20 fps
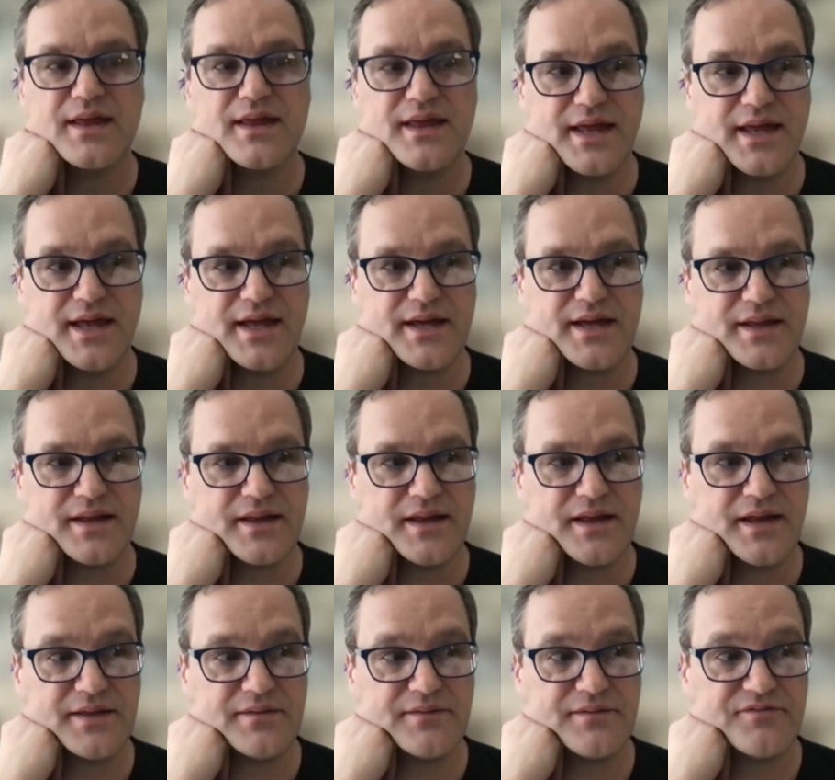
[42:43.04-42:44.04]
Yeah,
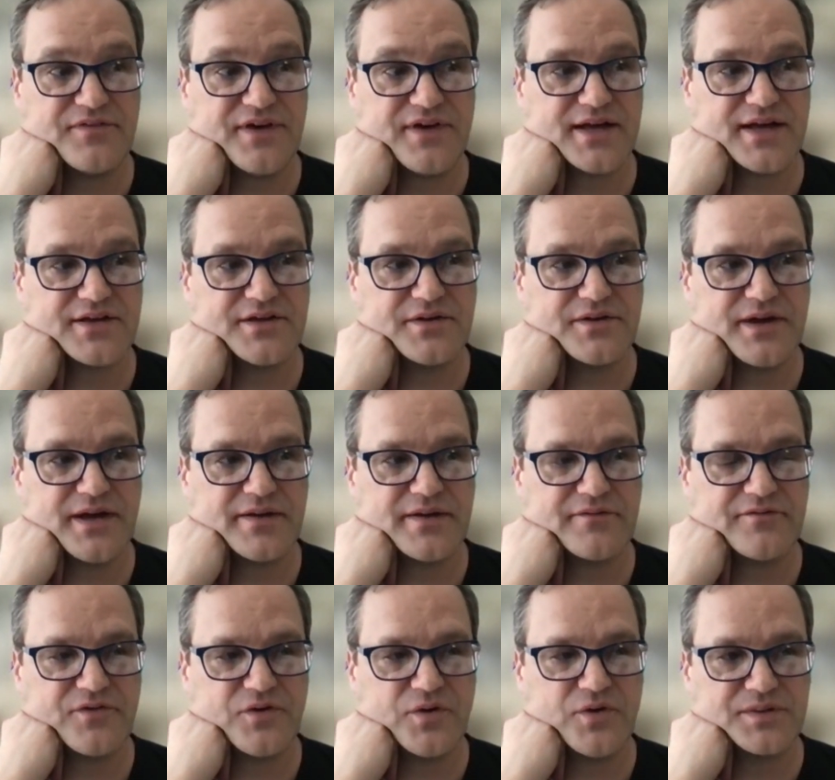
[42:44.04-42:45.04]
in fact, you
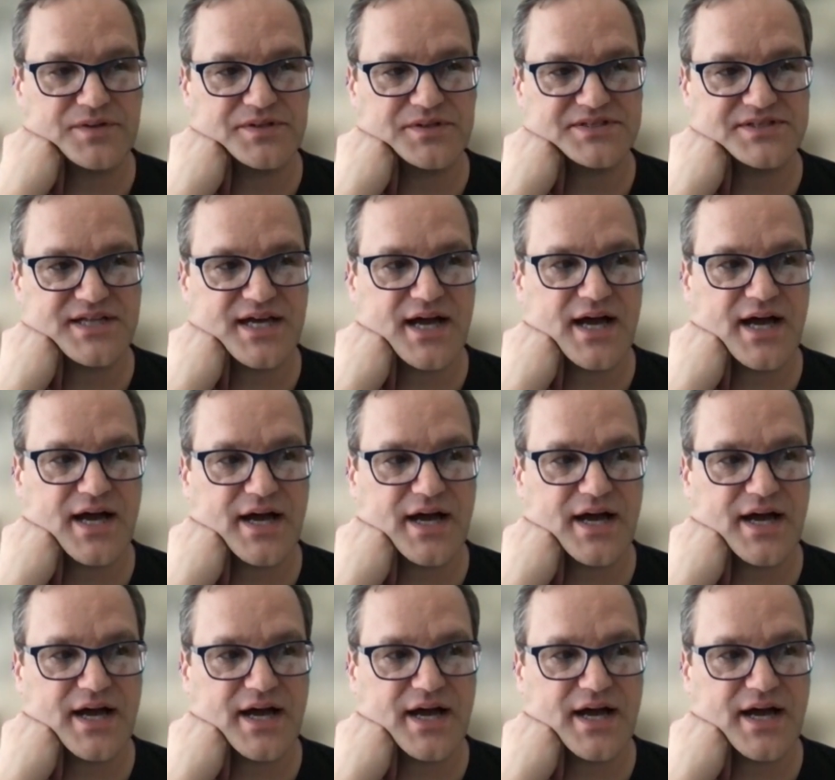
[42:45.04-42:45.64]
have almost